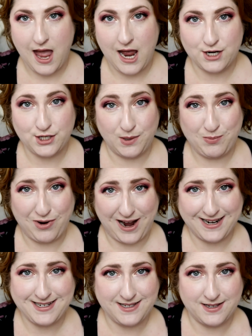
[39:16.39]
Actually,
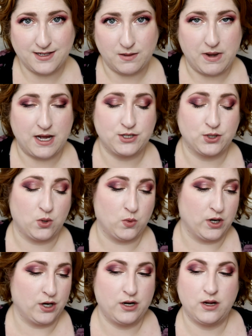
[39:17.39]
practice is the magical
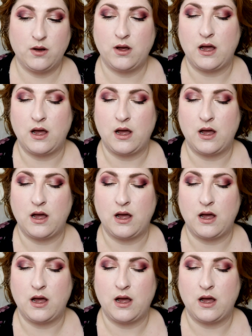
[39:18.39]
word.